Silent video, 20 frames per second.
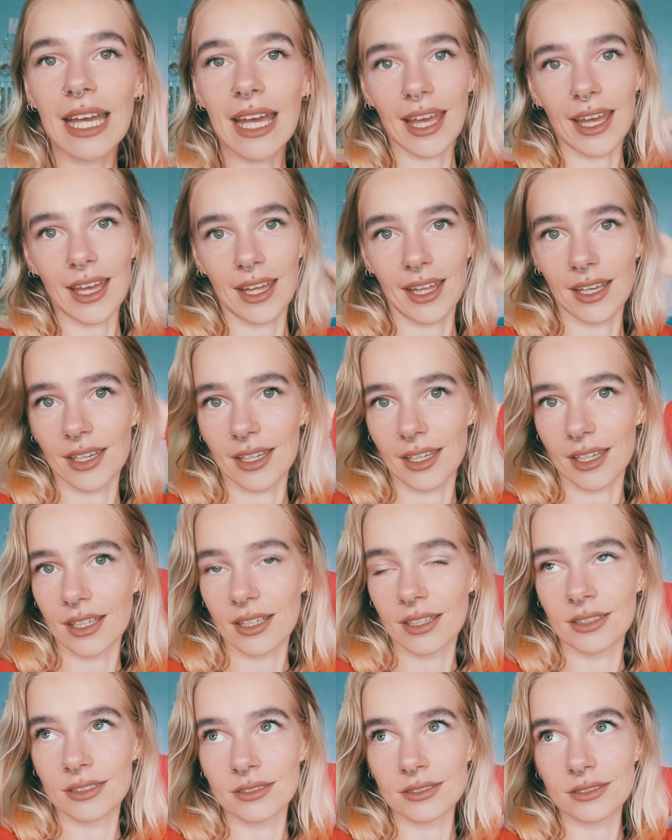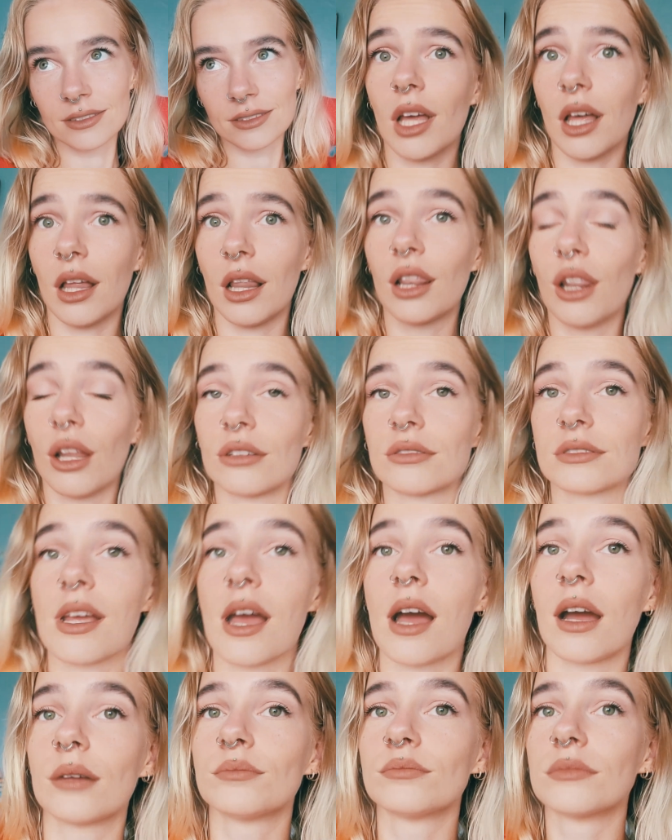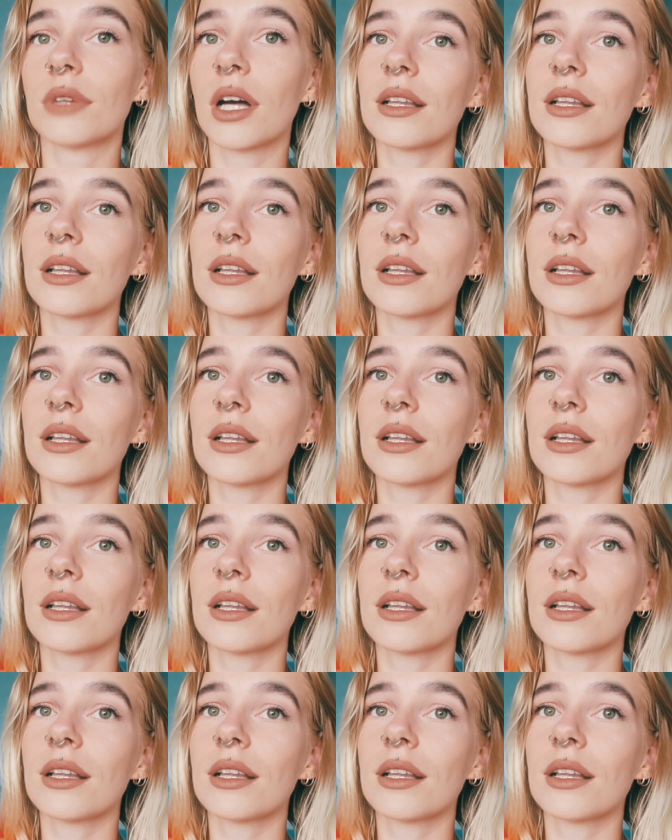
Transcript: in a long time.